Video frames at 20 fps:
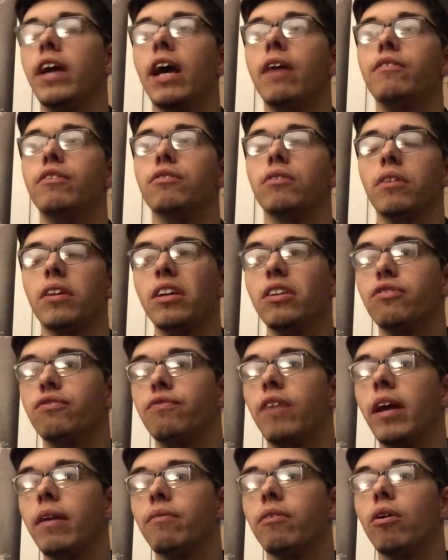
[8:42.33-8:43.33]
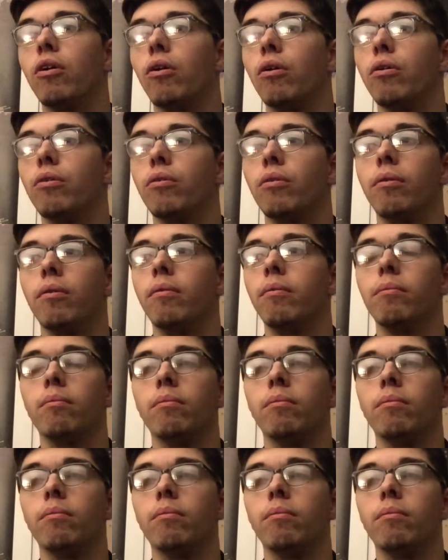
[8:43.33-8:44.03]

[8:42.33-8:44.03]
your least favorite or